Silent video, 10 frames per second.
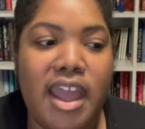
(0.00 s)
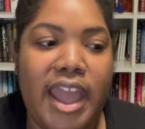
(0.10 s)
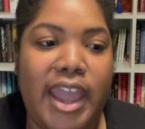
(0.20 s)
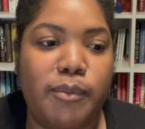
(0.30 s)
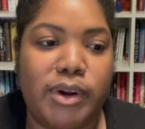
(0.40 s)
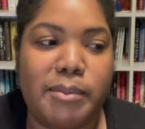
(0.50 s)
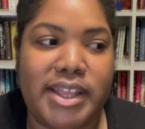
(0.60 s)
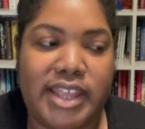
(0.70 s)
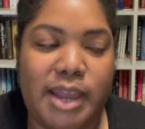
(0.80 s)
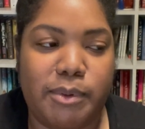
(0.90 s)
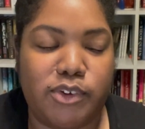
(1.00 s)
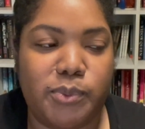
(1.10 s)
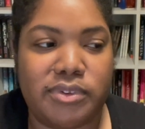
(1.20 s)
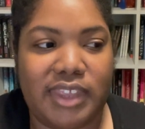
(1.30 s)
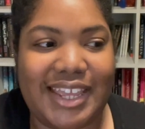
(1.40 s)
And one of my neighbors
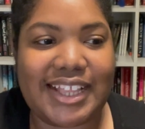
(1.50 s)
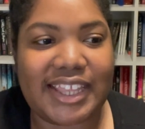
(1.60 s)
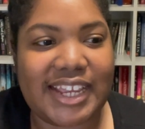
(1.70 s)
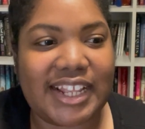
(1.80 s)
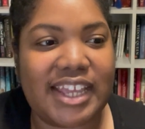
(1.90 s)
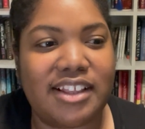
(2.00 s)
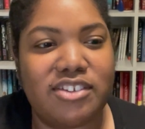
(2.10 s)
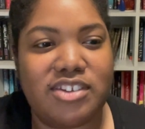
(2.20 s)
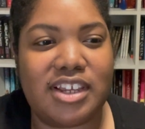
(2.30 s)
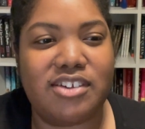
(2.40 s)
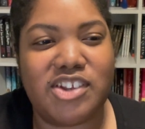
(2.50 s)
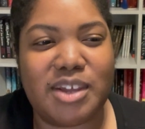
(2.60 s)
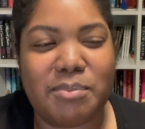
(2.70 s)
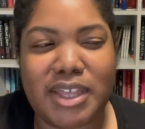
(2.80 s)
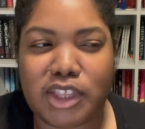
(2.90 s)
was like cleaning and she, she
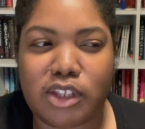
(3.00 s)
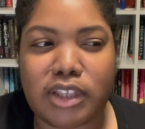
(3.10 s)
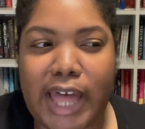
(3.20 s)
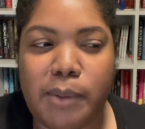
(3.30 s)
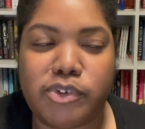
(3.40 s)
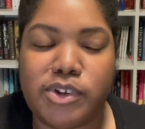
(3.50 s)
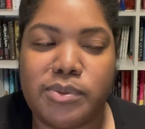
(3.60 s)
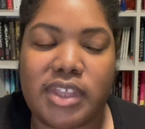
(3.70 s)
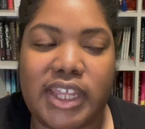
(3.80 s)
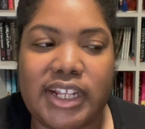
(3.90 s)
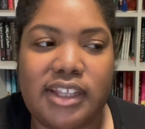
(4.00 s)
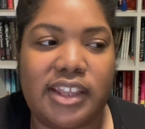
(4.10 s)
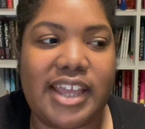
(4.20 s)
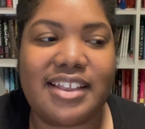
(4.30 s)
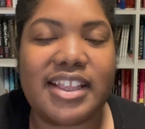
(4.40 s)
could be a little loud when she was cleaning.
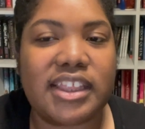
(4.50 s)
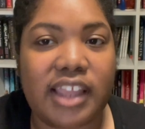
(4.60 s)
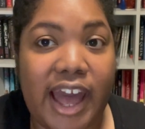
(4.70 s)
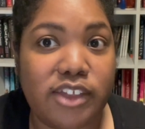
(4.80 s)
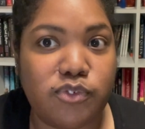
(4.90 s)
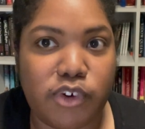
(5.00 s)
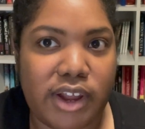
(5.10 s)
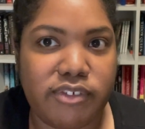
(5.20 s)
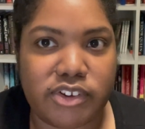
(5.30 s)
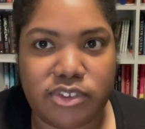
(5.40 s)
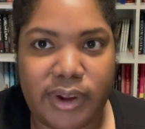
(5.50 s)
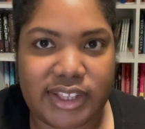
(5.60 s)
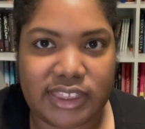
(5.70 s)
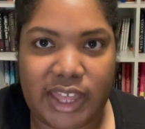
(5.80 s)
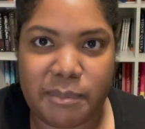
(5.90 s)
It didn't last forever. So I
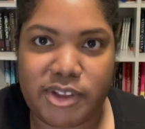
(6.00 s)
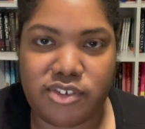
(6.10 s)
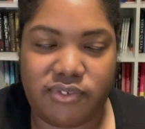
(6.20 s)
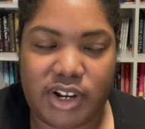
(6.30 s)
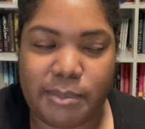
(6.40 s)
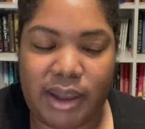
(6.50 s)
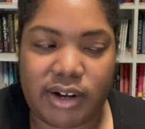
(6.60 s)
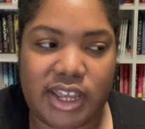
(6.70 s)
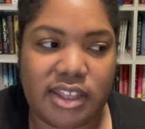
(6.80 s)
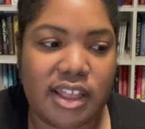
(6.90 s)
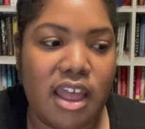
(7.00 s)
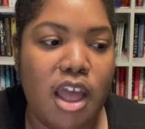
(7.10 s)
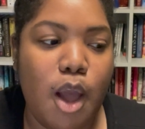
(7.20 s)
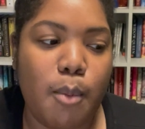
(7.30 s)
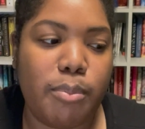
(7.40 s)
didn't like pitch a fit about it.
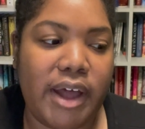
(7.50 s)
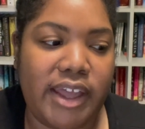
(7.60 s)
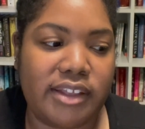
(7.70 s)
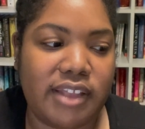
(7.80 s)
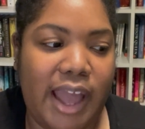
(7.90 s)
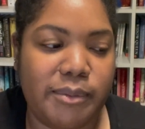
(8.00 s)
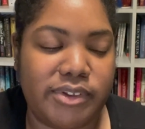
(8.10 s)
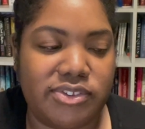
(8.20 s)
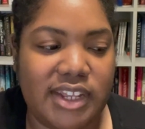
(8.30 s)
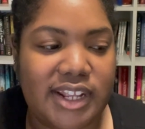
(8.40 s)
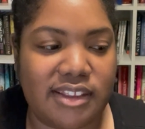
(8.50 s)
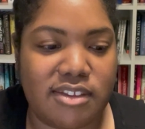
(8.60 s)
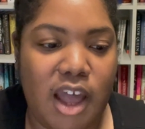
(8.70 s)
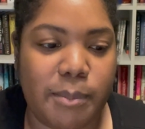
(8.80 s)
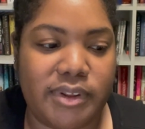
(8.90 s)
But I was sitting at the
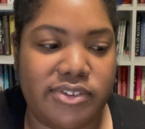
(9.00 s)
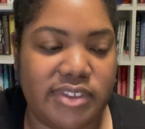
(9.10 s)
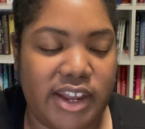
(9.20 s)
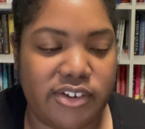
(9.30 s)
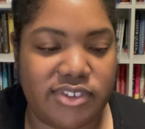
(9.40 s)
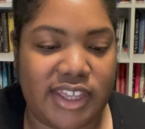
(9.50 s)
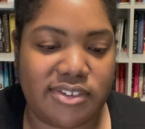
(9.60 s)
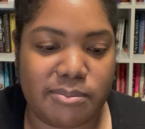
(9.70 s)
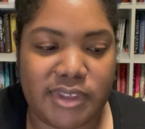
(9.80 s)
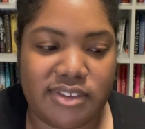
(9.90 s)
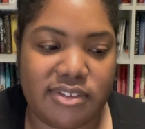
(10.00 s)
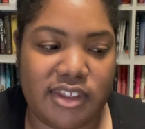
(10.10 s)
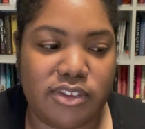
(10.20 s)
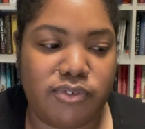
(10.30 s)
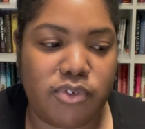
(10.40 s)
top of the stairs to some
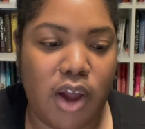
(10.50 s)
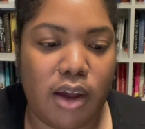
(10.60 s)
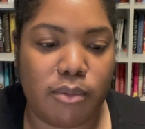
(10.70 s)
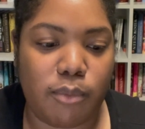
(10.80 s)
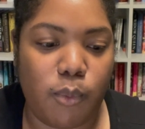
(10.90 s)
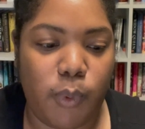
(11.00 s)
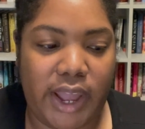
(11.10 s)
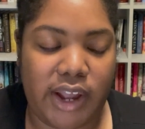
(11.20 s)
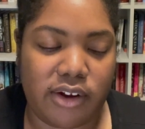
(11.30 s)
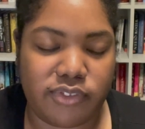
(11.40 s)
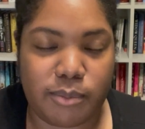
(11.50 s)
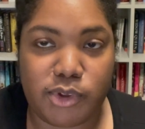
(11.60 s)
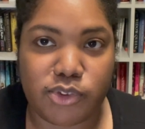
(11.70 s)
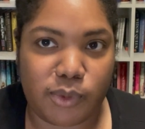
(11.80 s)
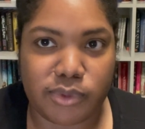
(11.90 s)
distance from where the
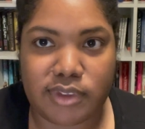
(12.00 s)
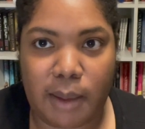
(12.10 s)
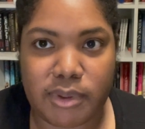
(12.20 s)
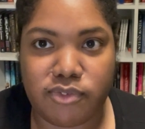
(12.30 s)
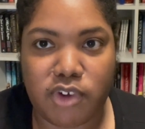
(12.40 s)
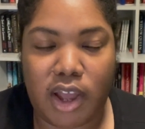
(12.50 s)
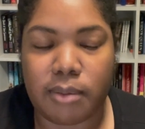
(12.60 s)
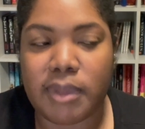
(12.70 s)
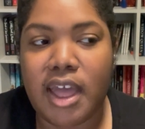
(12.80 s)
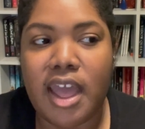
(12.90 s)
music was coming from.